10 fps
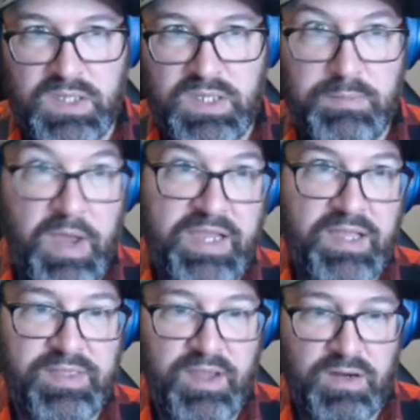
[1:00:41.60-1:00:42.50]
he might
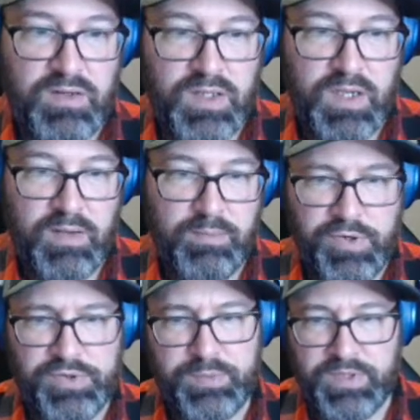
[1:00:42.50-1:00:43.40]
get there. But
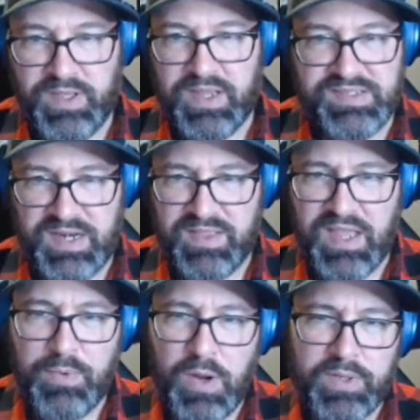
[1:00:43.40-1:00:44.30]
ultimately, like I said, I think
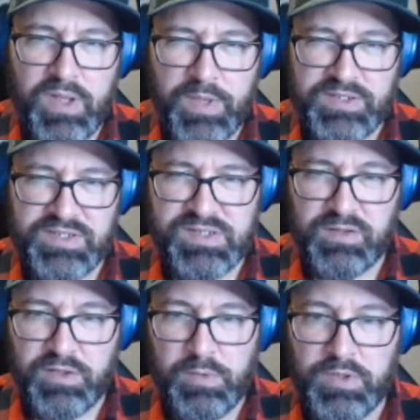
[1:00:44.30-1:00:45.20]
I probably come in just a
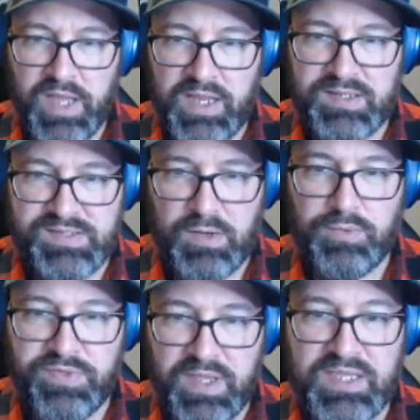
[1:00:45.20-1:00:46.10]
little bit light because I
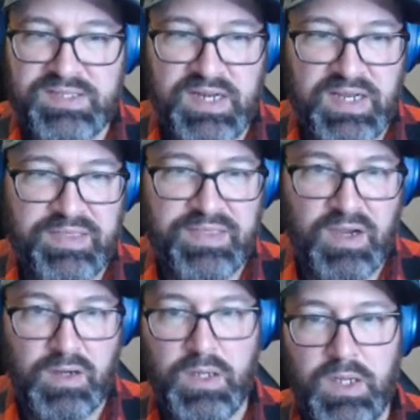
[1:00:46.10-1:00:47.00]
don't think he's going to get
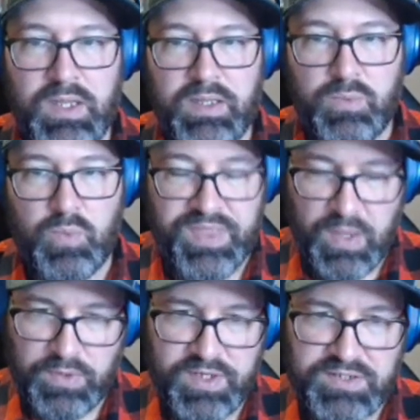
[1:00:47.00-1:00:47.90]
there
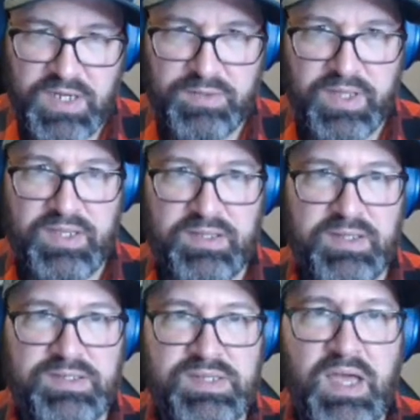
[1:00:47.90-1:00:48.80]
without a touchdown. Like
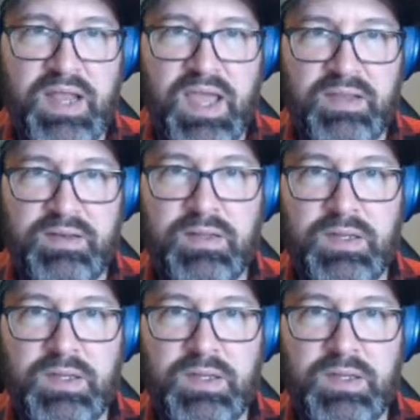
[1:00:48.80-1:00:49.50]
he has not had